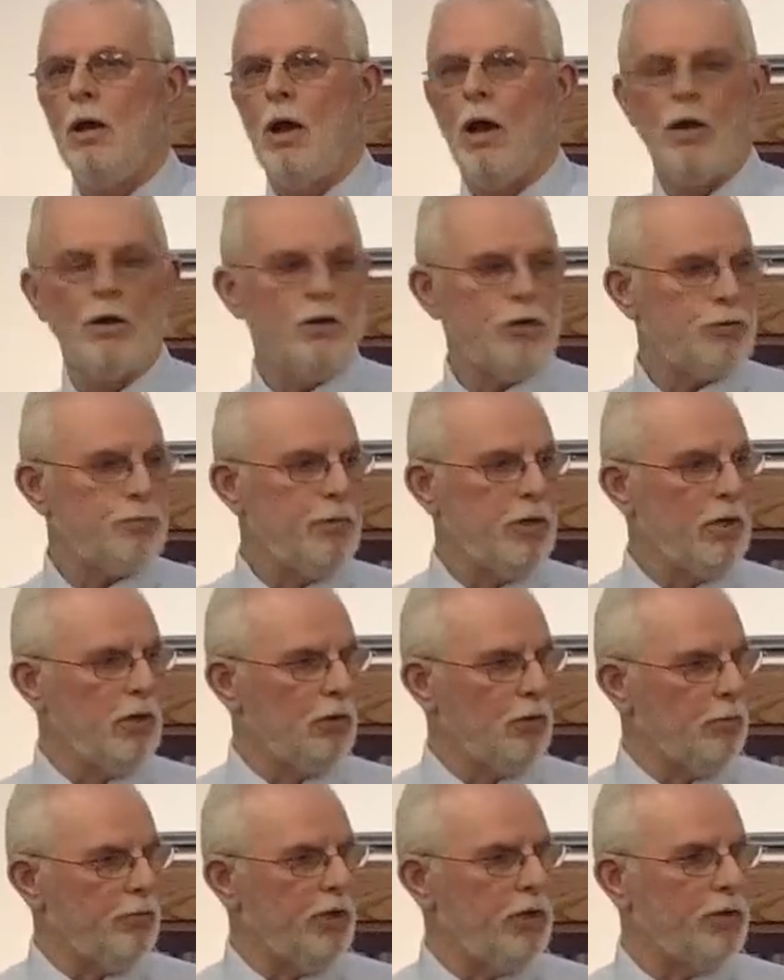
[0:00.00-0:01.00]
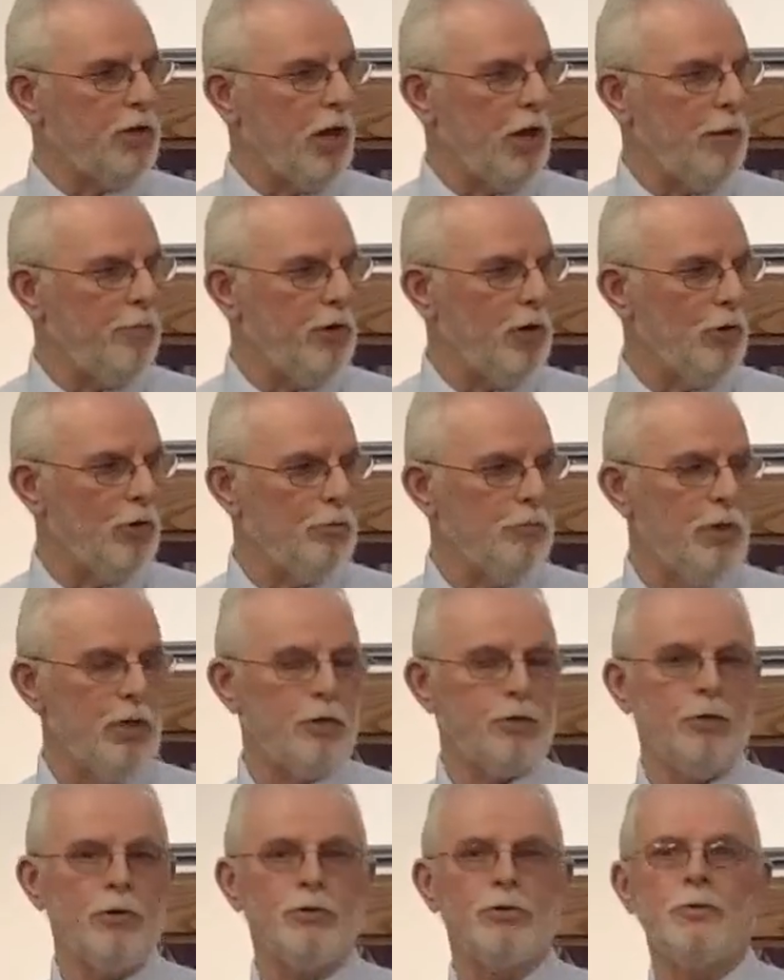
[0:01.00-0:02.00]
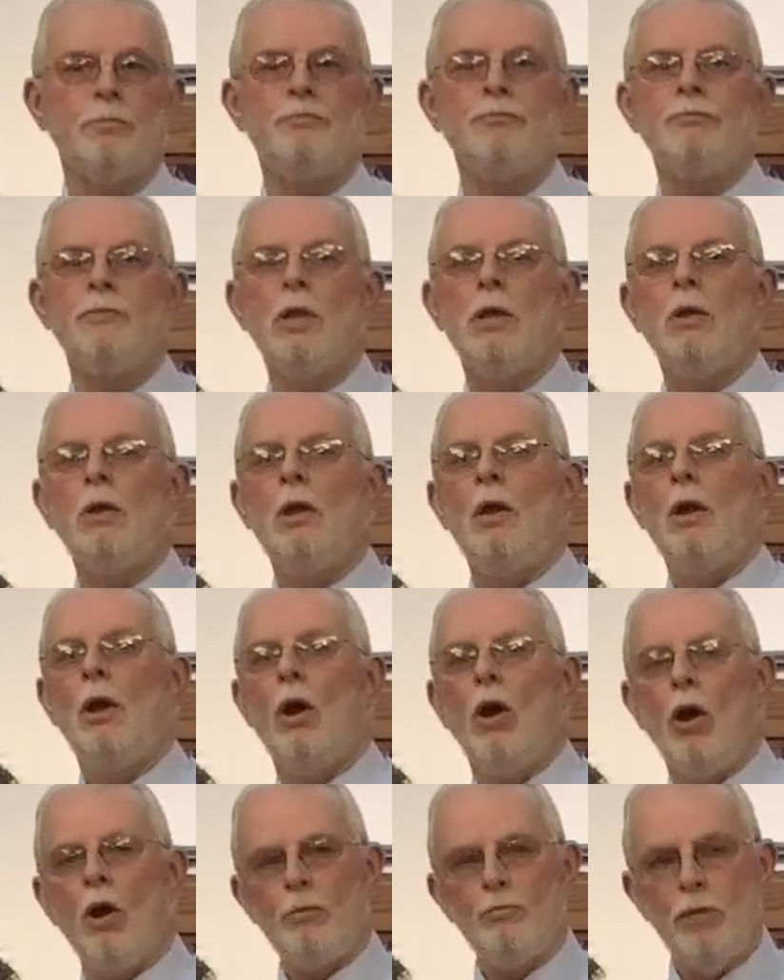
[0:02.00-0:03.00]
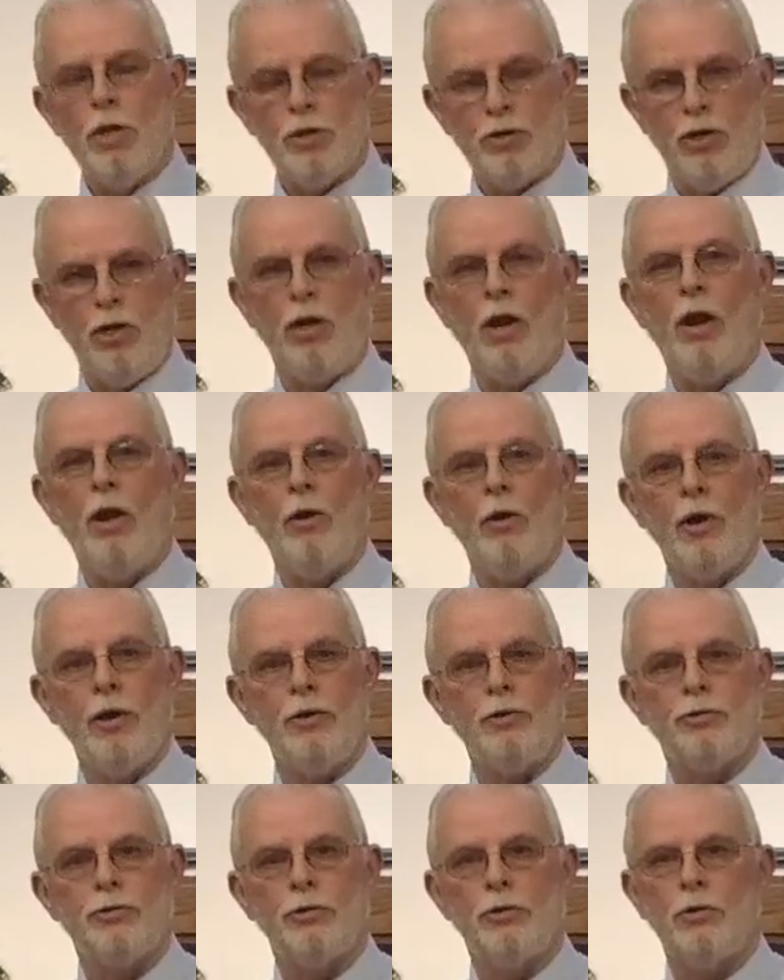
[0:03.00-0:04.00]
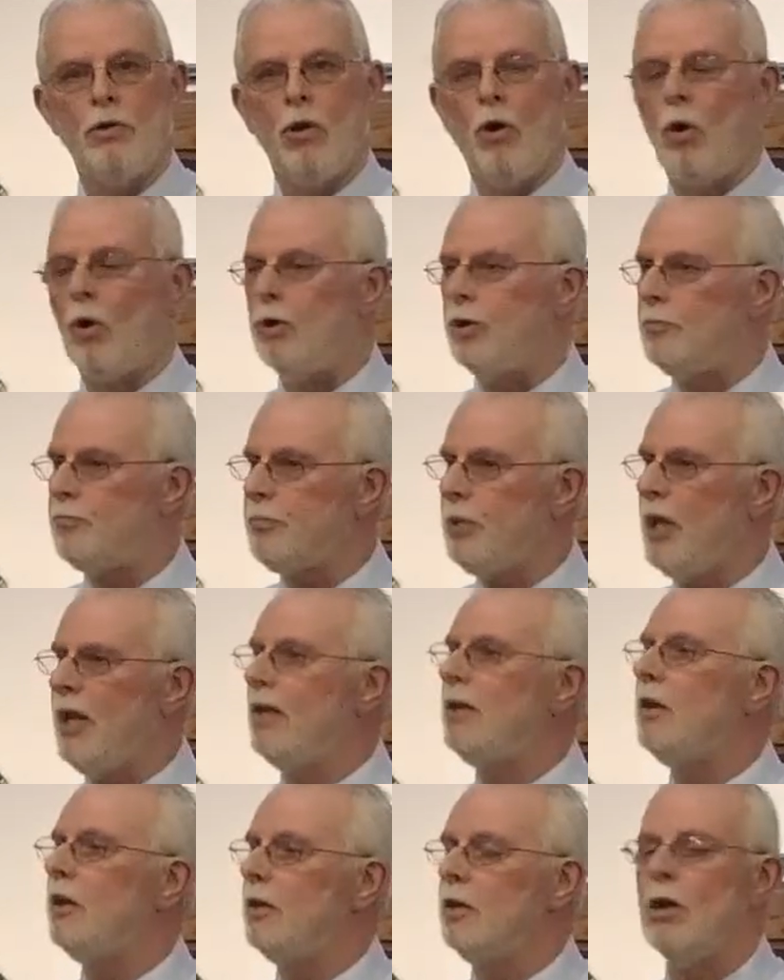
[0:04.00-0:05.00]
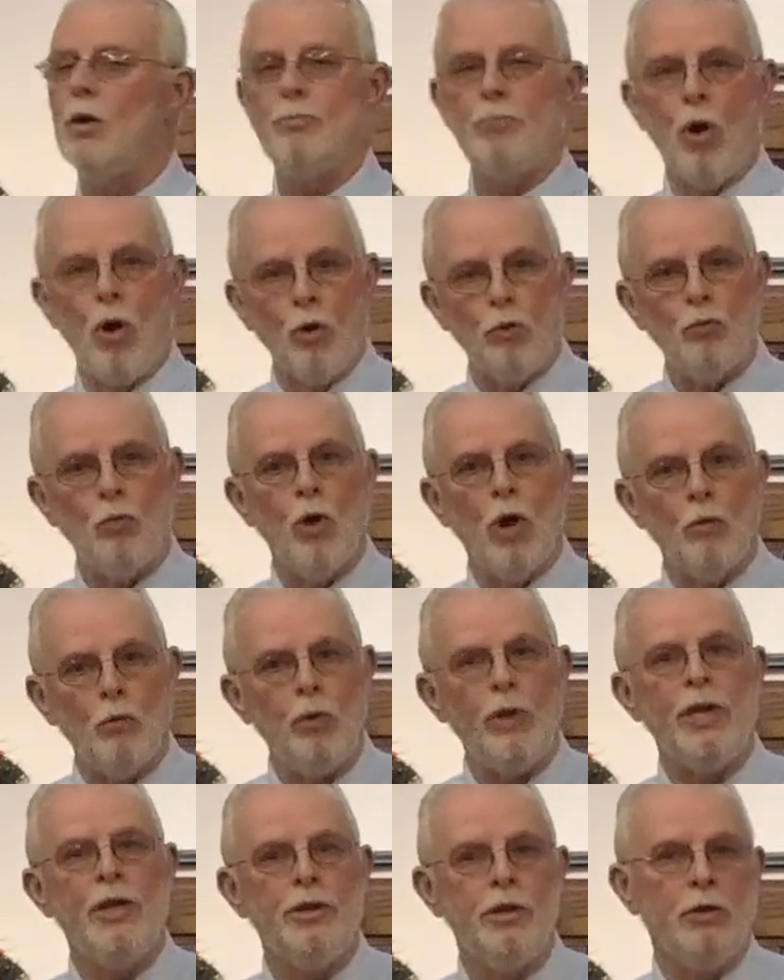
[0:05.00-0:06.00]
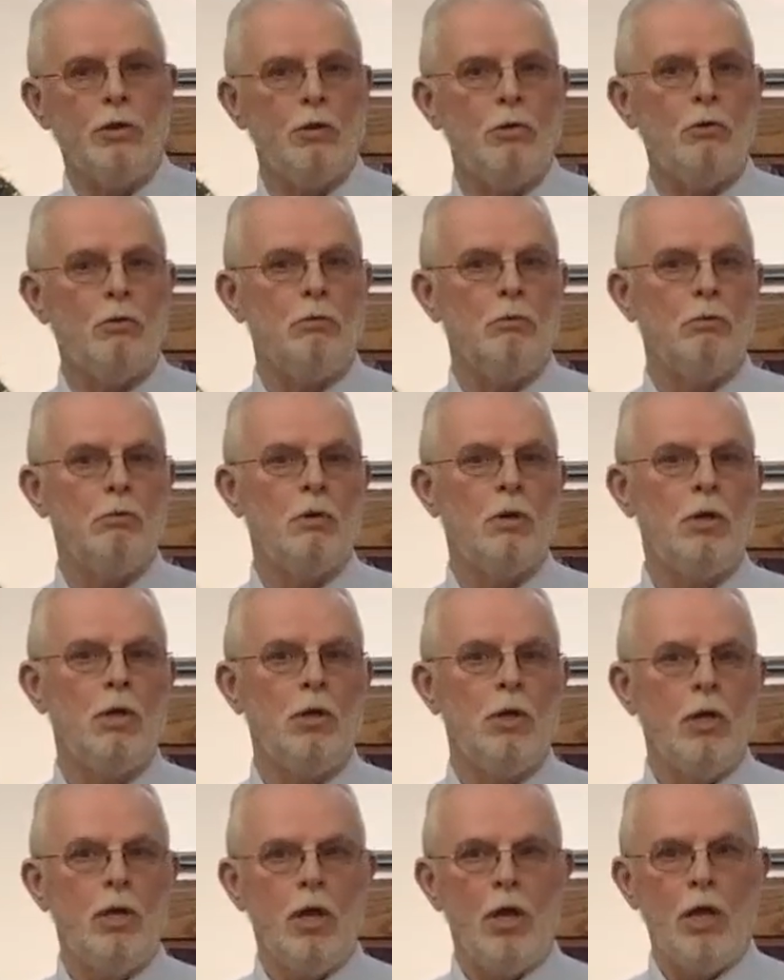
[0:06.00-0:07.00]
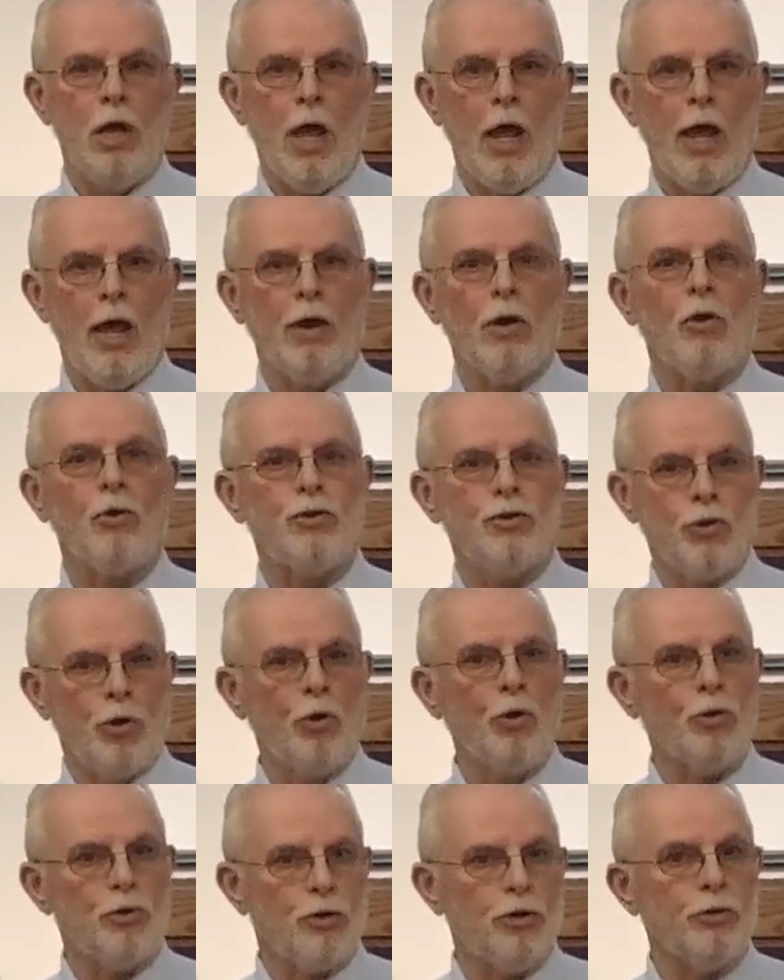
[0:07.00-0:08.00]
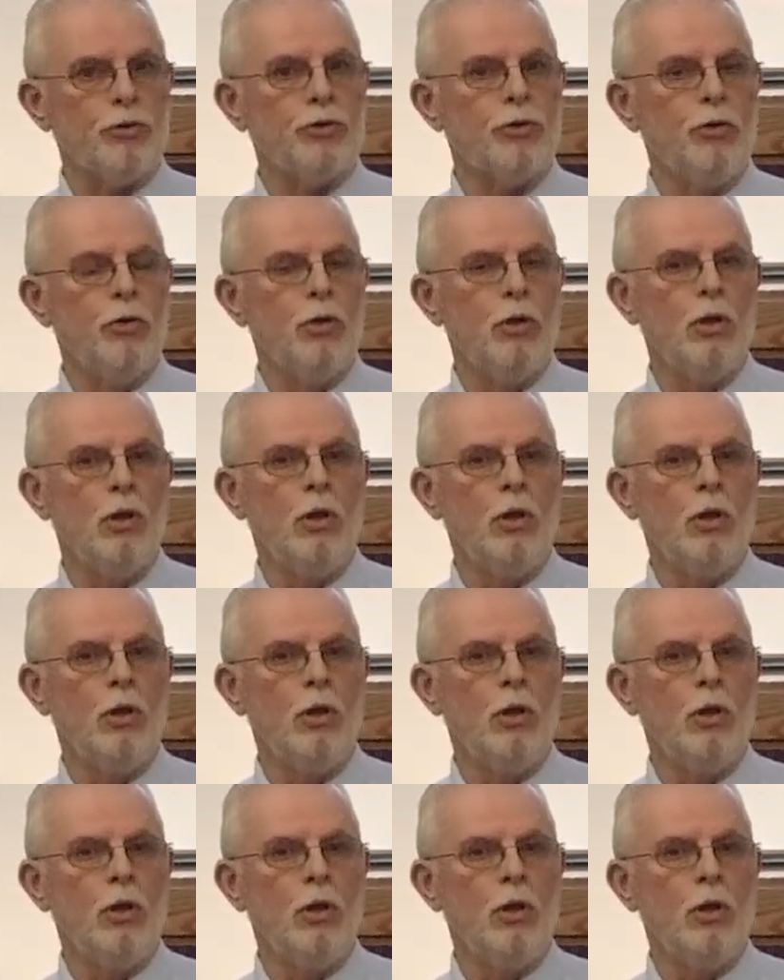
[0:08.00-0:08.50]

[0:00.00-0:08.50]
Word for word: I'm going to spend a little bit of time here on missions. Our missionaries are dependent upon what we do at our churches